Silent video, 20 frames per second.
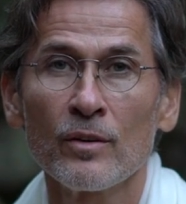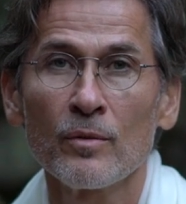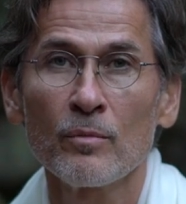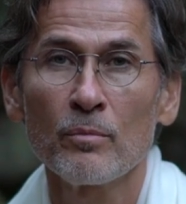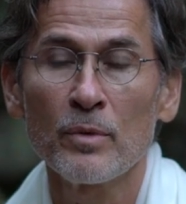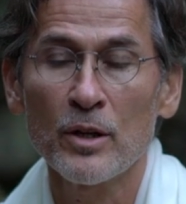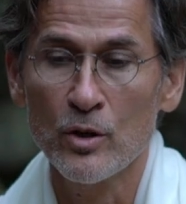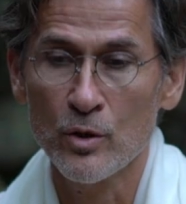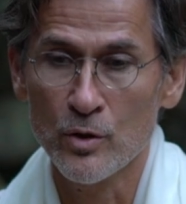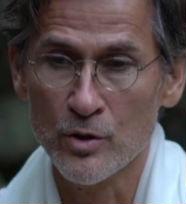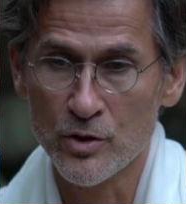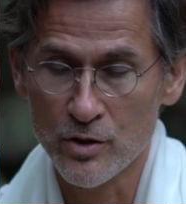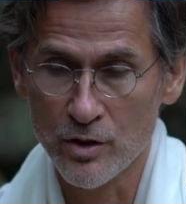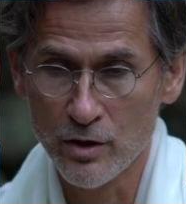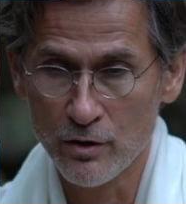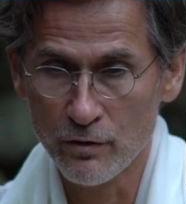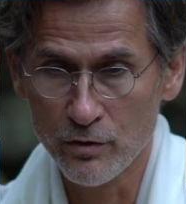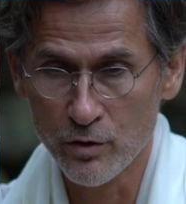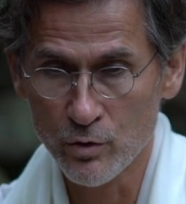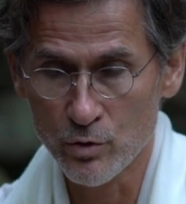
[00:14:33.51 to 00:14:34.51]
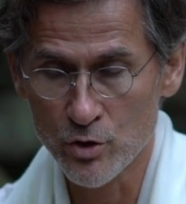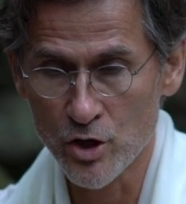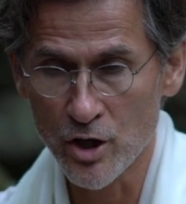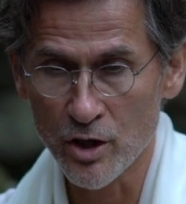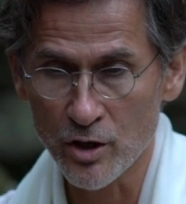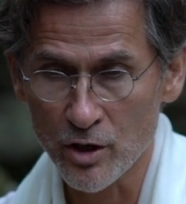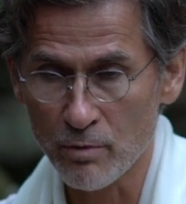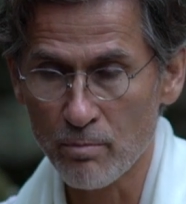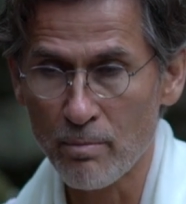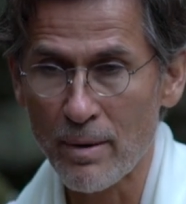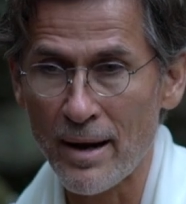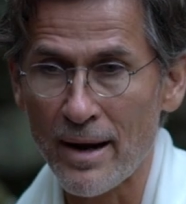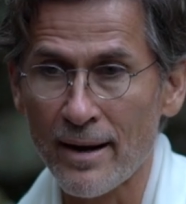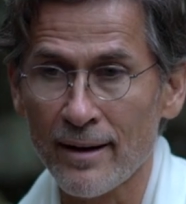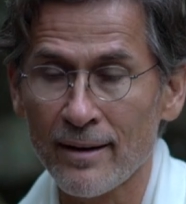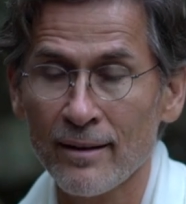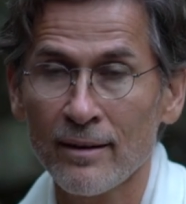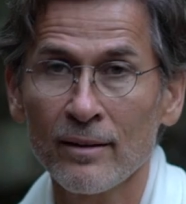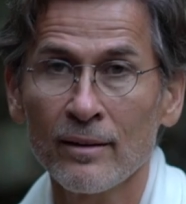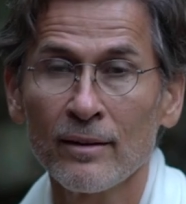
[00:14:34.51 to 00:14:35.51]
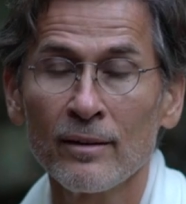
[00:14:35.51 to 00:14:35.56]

Because if you jerk back